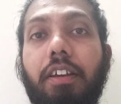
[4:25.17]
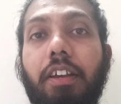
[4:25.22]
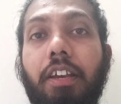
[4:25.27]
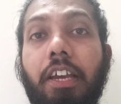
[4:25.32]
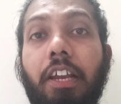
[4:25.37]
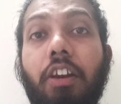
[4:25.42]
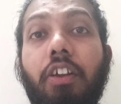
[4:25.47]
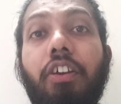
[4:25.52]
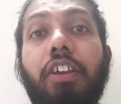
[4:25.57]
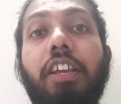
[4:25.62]

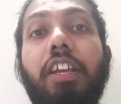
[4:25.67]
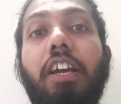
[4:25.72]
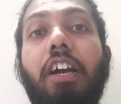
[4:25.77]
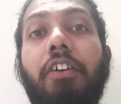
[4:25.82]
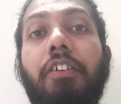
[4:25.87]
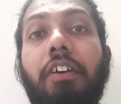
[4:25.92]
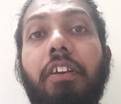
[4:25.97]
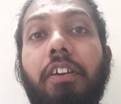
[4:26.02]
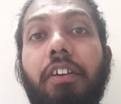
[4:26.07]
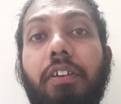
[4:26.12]
allowing
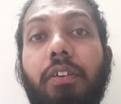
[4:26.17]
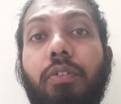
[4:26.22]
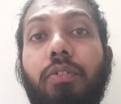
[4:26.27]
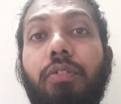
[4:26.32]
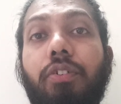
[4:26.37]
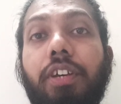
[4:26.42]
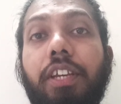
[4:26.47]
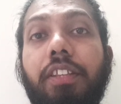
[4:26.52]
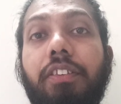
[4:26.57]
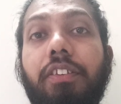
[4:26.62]
our
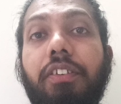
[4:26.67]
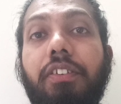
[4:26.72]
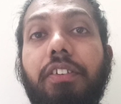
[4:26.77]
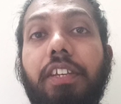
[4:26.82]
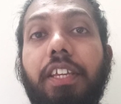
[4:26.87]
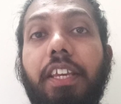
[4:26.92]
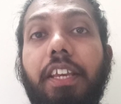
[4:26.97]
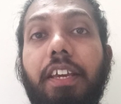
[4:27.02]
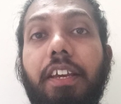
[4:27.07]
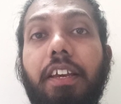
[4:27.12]

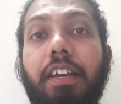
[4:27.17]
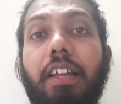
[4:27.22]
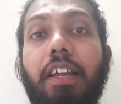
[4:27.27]
coexisting